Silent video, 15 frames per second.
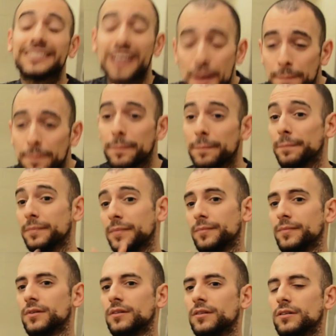Some people are
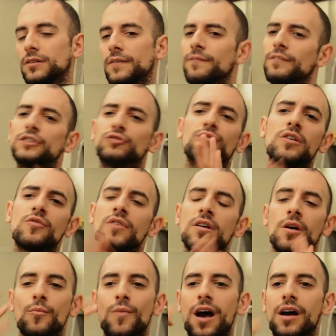really frustrating to
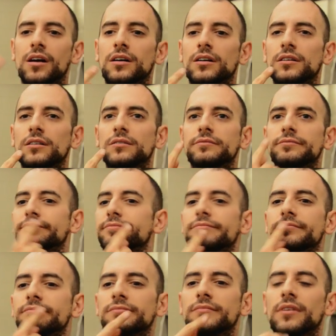lip read because their
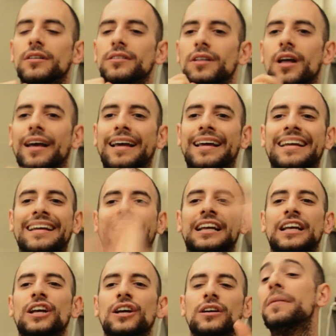lips do not move in a clear
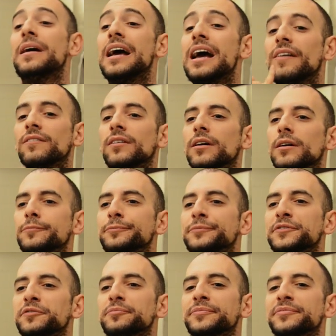way. If they're
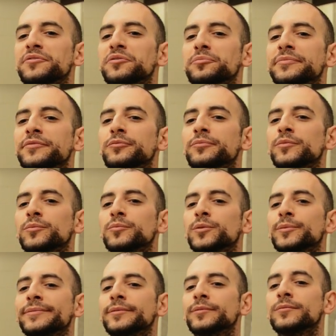mumbling,
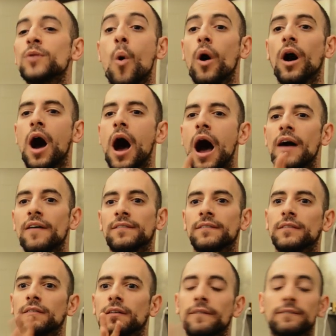me,
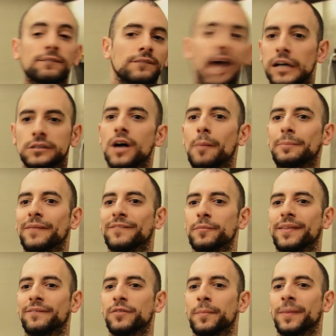or if they're talking
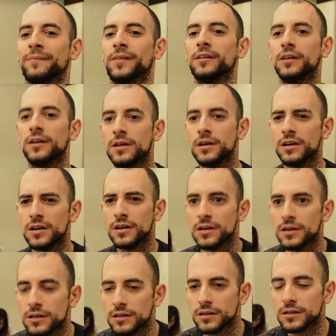fast, blah, blah, blah, blah, I
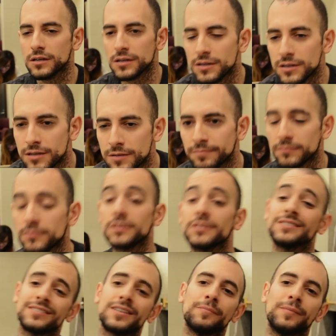can't possibly
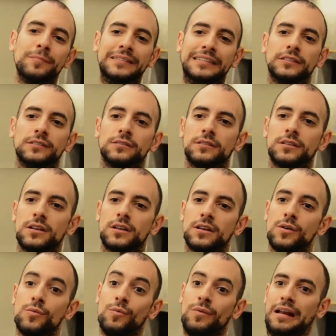keep up. So
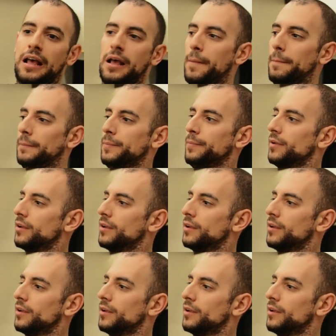at that point,